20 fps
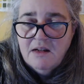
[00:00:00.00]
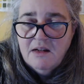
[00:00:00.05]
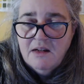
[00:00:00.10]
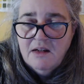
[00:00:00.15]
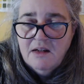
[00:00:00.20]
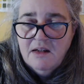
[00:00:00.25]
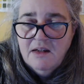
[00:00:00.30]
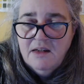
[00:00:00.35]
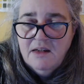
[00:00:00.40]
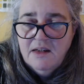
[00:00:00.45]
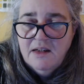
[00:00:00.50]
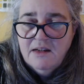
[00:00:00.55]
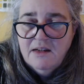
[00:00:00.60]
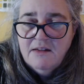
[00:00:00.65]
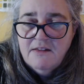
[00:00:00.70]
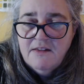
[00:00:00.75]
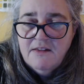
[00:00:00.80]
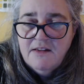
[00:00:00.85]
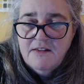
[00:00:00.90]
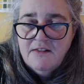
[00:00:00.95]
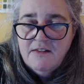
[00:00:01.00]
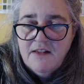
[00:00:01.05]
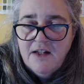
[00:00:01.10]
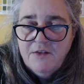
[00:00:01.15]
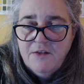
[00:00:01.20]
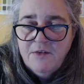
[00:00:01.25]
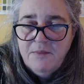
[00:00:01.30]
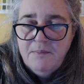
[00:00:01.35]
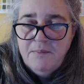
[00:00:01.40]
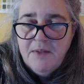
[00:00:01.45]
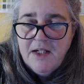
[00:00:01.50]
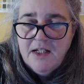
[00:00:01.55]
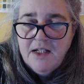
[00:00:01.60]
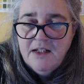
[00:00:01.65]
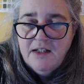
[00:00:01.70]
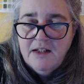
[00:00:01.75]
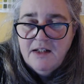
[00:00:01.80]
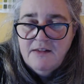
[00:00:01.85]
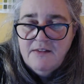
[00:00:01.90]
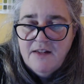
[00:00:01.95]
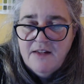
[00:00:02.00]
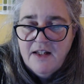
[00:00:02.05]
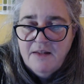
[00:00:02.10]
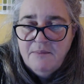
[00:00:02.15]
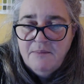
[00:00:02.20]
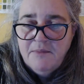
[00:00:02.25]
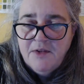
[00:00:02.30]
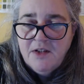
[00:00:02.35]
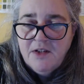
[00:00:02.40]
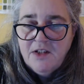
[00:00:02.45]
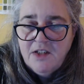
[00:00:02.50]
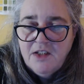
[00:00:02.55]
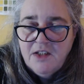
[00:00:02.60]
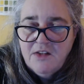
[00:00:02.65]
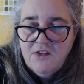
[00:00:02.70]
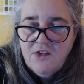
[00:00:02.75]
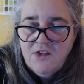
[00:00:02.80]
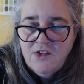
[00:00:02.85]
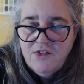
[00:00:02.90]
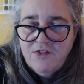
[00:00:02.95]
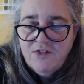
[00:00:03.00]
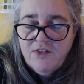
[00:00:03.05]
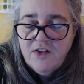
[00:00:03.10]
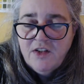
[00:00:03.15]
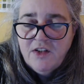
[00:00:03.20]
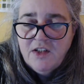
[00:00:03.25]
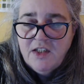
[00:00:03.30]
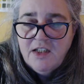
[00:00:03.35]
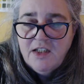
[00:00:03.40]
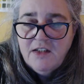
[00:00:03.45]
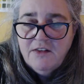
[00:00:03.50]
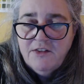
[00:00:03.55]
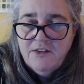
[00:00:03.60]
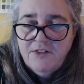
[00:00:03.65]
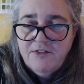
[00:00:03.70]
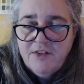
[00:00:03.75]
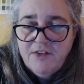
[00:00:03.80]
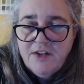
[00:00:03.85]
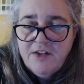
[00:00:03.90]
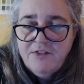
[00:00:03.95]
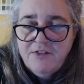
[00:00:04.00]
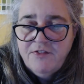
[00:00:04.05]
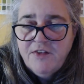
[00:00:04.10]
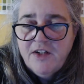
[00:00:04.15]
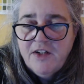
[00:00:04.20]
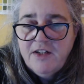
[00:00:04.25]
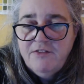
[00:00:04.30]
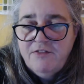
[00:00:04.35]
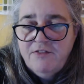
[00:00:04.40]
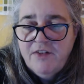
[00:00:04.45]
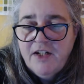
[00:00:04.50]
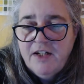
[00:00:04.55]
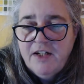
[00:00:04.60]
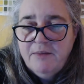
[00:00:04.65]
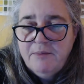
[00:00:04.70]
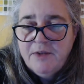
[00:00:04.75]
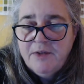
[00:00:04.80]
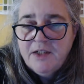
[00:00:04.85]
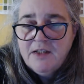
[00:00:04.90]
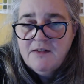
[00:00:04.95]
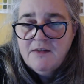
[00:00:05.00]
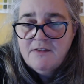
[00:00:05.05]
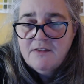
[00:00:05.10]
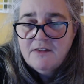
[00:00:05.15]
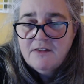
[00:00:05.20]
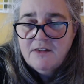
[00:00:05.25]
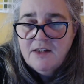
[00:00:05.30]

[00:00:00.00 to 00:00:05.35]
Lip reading: Edna says that would make a nice hem on Yes Chiffon and other very fine fabrics.